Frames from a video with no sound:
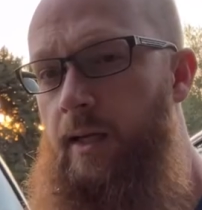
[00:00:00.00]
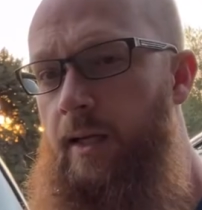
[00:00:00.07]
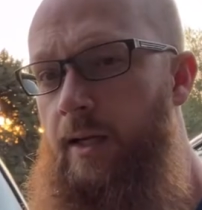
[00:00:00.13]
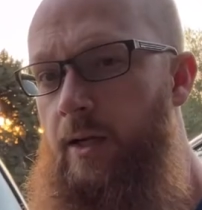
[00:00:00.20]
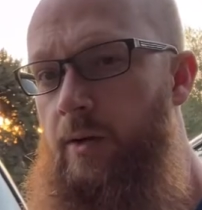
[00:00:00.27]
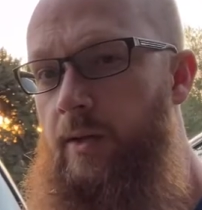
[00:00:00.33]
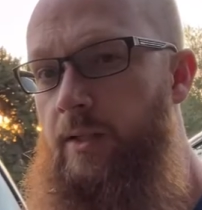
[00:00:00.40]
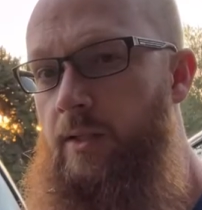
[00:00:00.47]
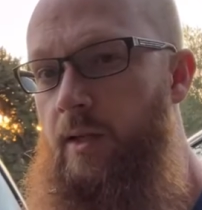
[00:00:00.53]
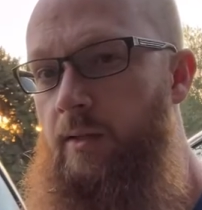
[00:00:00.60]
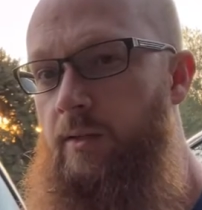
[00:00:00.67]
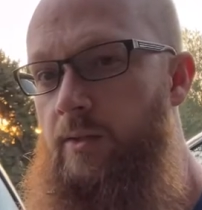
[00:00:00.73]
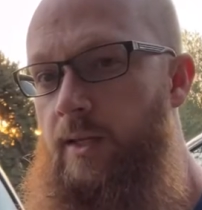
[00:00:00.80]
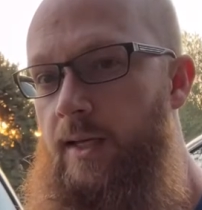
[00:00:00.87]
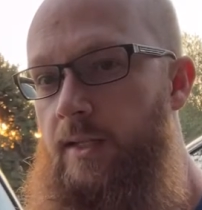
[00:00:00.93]
know I
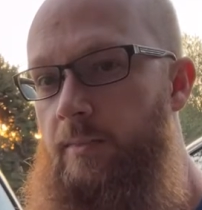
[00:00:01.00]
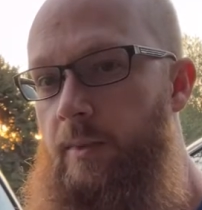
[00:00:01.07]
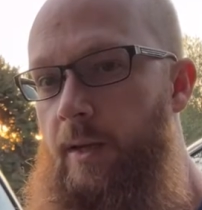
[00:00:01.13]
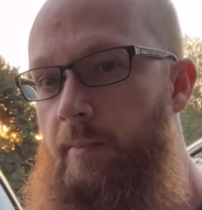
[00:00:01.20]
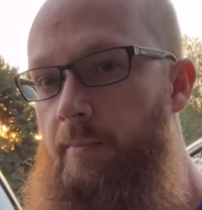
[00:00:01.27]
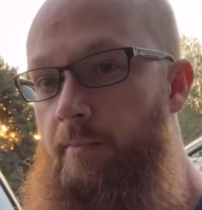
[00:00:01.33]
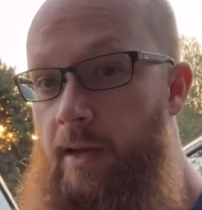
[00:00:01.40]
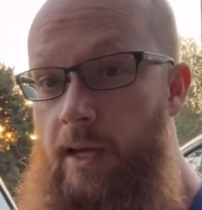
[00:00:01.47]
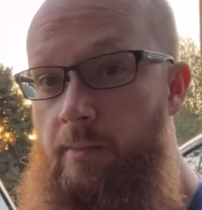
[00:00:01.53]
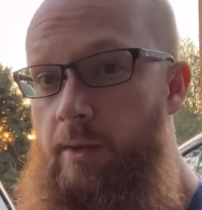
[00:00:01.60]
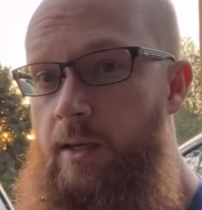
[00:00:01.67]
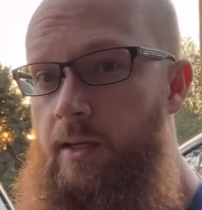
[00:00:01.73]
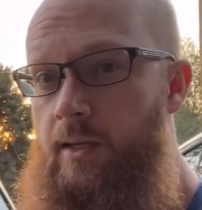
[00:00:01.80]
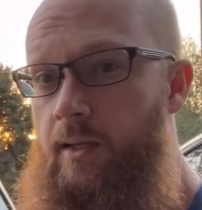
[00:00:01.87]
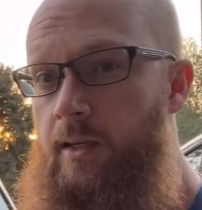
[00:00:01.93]
talked to you guys about
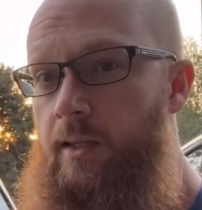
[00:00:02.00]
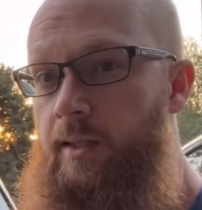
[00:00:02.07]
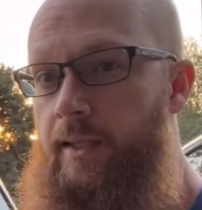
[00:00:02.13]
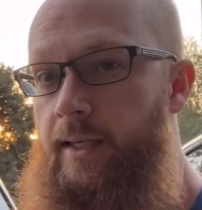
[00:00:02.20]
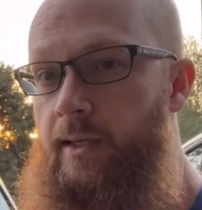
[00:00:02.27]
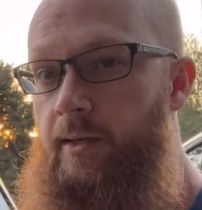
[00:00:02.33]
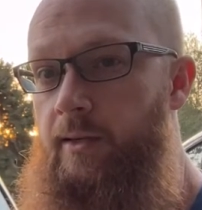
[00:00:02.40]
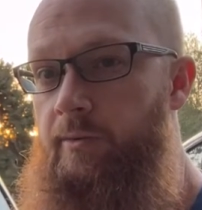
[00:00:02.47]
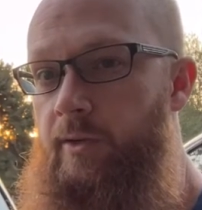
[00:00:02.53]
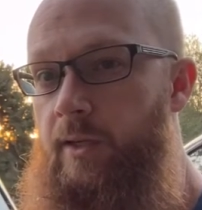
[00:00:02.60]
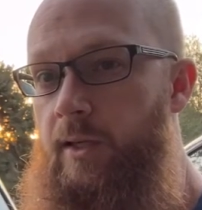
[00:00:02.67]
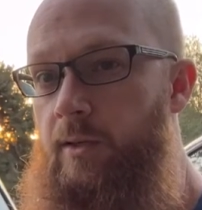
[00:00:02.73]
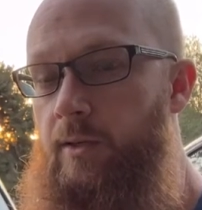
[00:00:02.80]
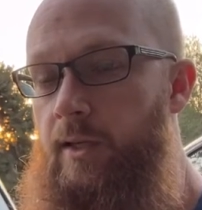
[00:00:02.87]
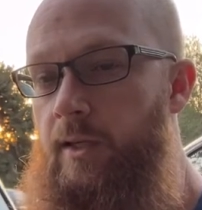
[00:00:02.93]
maybe cutting out
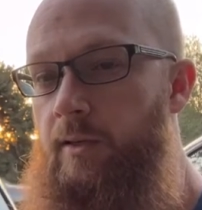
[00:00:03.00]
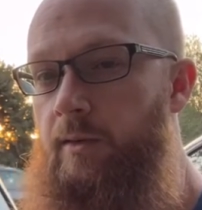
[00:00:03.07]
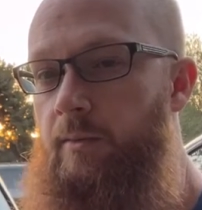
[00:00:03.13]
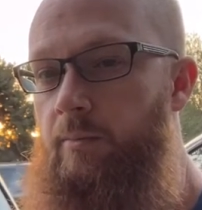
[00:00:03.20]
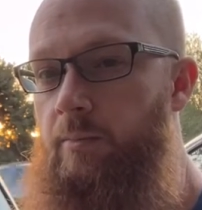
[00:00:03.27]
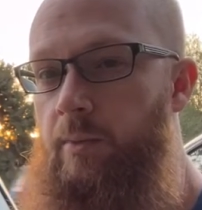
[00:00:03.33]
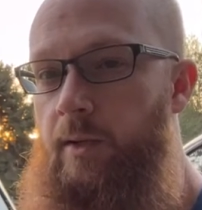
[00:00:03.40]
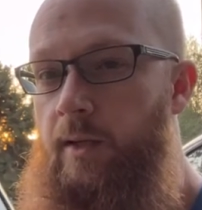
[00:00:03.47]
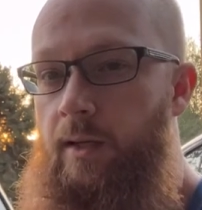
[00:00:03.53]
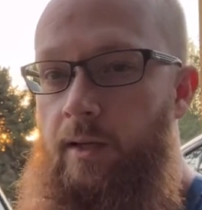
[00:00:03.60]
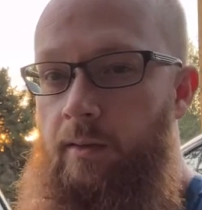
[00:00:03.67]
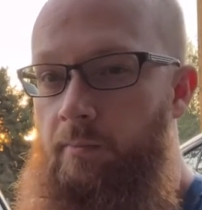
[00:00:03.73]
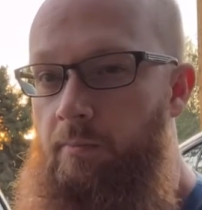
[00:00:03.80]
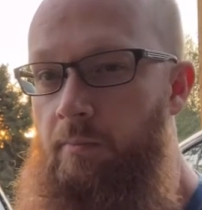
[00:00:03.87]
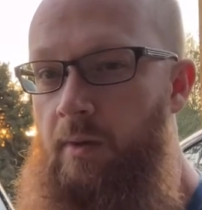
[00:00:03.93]
everything underneath, but
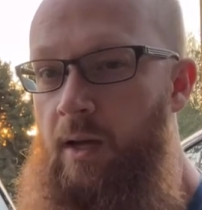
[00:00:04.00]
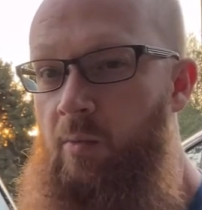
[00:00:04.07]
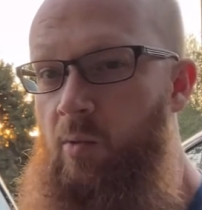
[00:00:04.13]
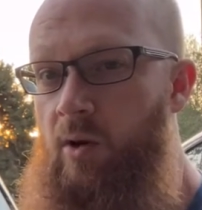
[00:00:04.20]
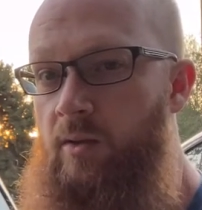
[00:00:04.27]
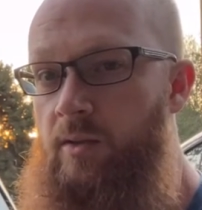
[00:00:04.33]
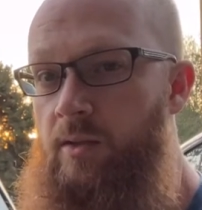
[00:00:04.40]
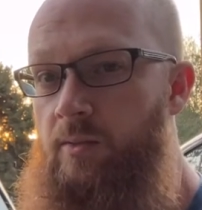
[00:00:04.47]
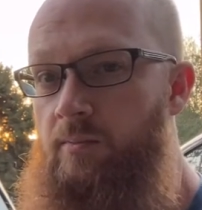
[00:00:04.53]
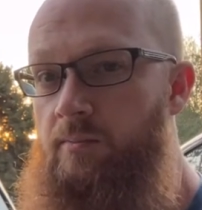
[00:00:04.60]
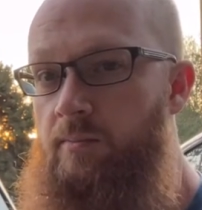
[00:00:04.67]
I want to,